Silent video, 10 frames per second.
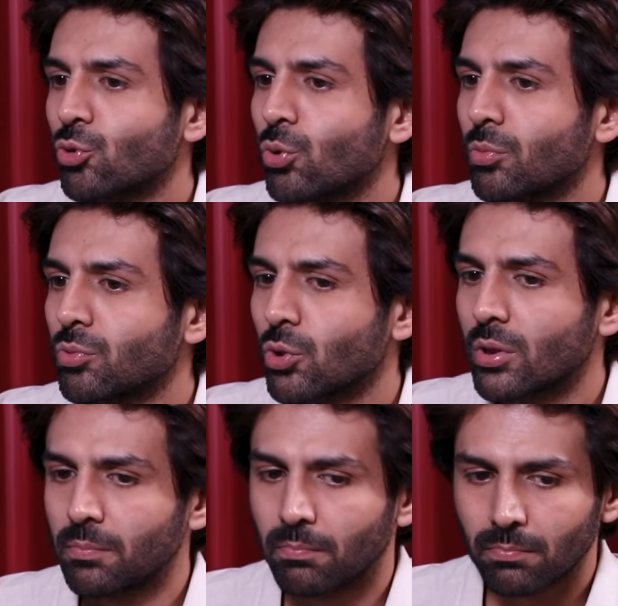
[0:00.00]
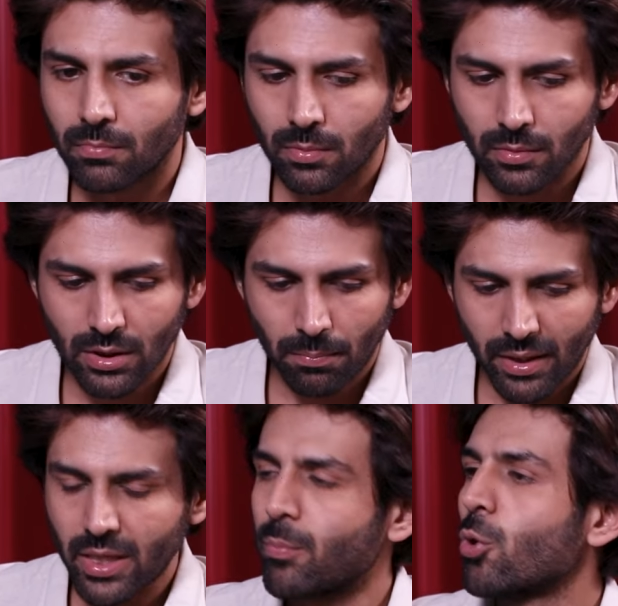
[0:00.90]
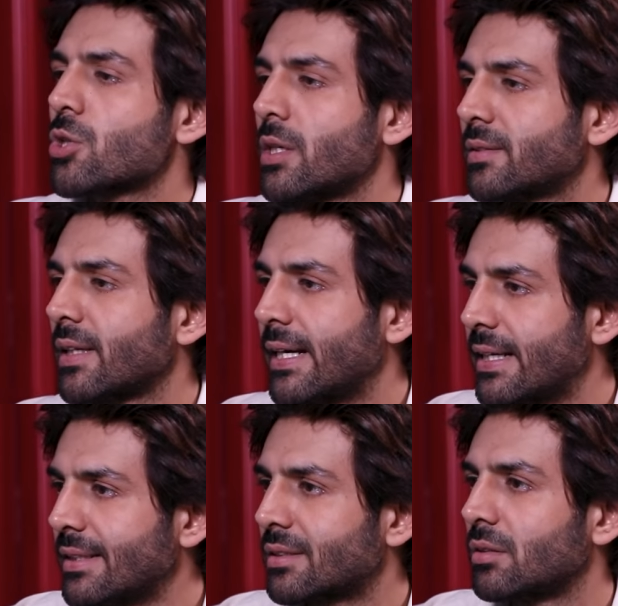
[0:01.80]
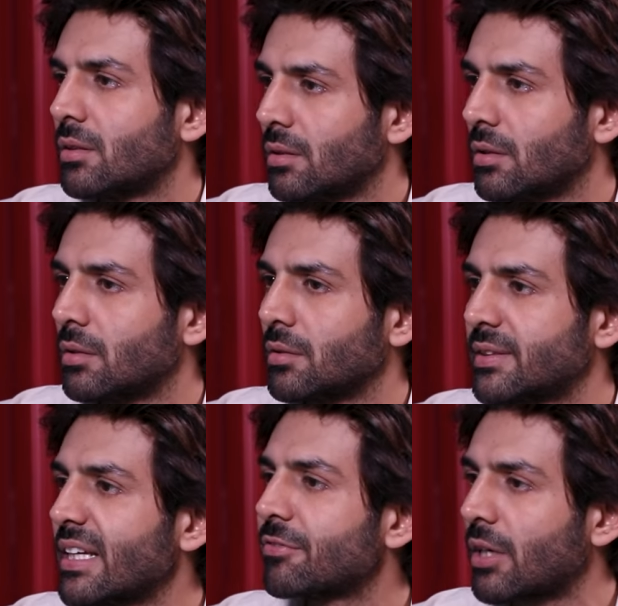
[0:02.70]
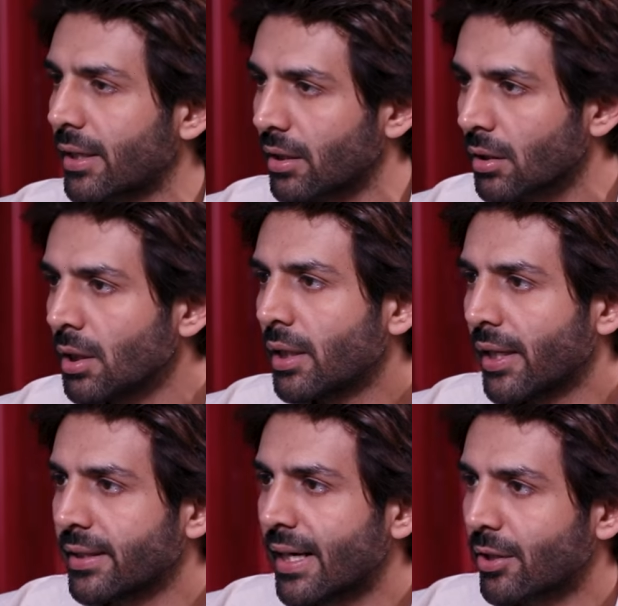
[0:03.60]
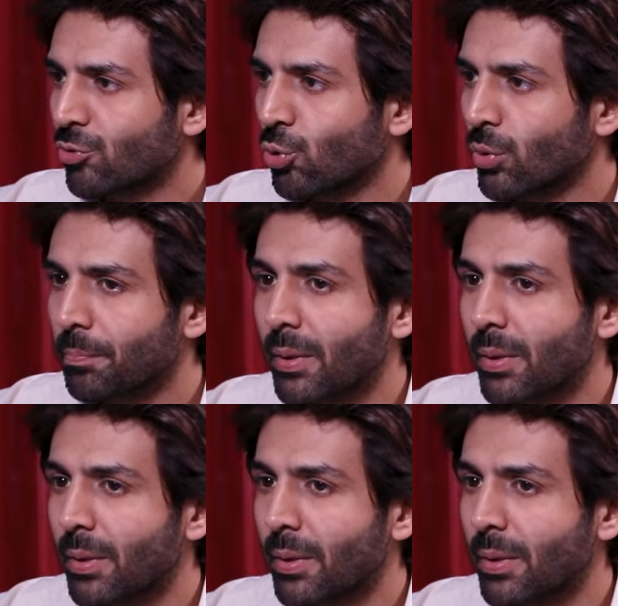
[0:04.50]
So the money portion is at least safeguarded in that zone.